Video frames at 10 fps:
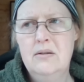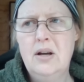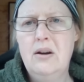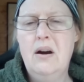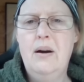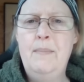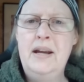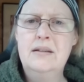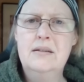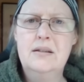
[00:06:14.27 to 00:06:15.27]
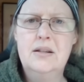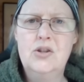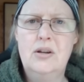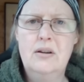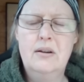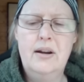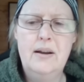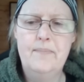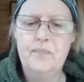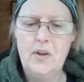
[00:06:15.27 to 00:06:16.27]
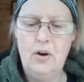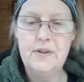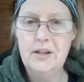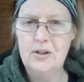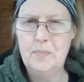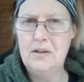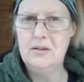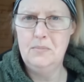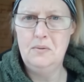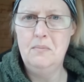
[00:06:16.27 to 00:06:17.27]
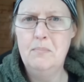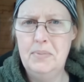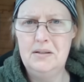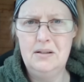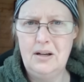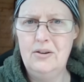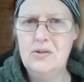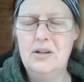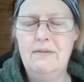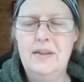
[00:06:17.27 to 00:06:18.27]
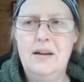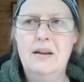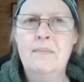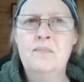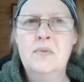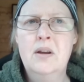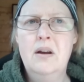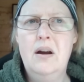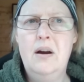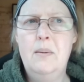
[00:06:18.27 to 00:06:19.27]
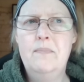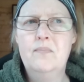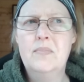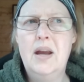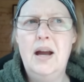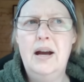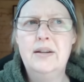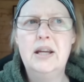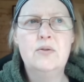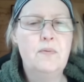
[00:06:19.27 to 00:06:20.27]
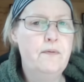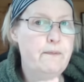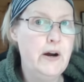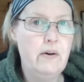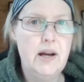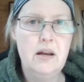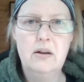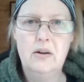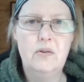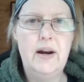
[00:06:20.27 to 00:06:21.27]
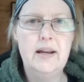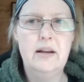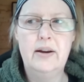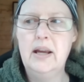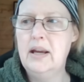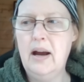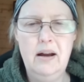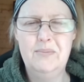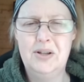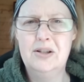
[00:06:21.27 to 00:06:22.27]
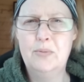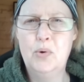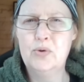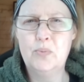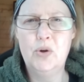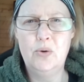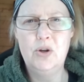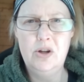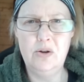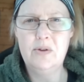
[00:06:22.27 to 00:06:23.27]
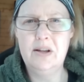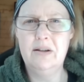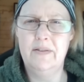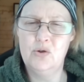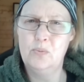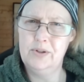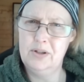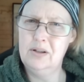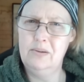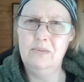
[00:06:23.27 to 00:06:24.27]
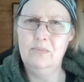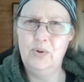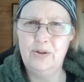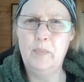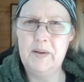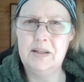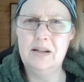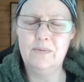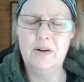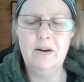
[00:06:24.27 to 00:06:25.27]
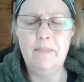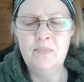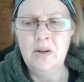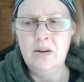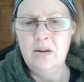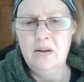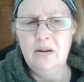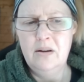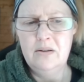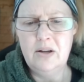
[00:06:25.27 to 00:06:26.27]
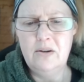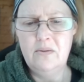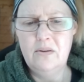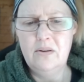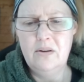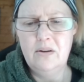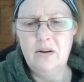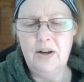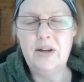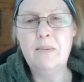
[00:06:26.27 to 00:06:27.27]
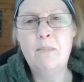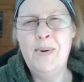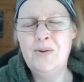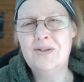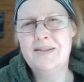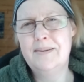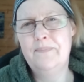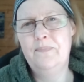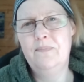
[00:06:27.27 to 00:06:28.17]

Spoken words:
So I made a decision, like, obviously I spoke to my business coach and everything, and he was very great. Like, he absolutely supports what you, the individual, wants to do with your business, right? So I think most